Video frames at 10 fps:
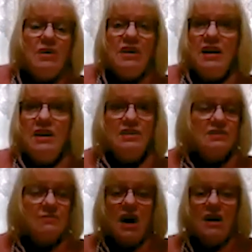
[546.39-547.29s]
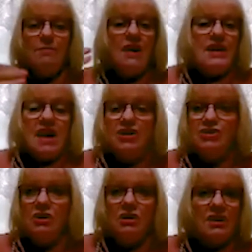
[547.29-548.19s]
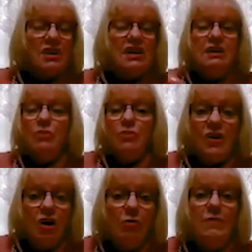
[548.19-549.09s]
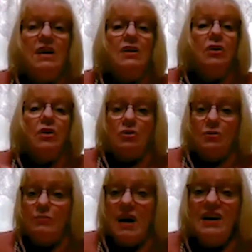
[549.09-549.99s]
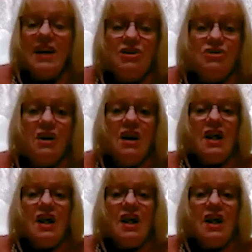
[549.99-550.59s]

be getting some kind of medication like a chemotherapy or medication